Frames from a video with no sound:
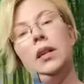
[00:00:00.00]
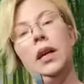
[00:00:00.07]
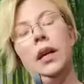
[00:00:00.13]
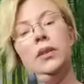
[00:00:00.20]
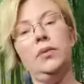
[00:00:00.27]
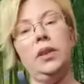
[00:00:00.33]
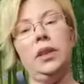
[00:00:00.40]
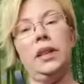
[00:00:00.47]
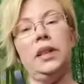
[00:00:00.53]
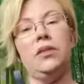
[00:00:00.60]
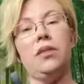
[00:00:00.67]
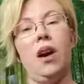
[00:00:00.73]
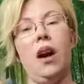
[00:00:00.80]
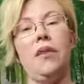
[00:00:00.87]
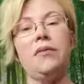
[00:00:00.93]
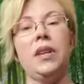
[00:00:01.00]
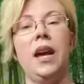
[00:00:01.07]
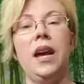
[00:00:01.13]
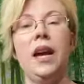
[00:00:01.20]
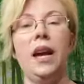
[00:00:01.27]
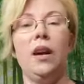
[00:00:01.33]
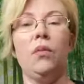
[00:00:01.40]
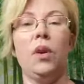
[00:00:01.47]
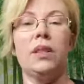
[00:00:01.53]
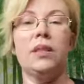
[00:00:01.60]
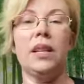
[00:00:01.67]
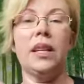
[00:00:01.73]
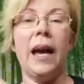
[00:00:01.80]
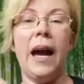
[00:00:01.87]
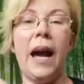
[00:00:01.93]
and really soft, and what's
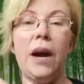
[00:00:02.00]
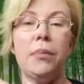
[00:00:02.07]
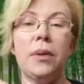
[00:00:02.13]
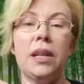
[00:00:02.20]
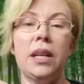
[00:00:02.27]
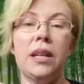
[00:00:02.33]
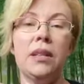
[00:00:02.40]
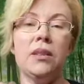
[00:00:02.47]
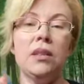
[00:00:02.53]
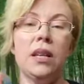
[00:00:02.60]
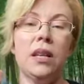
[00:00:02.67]
going to happen is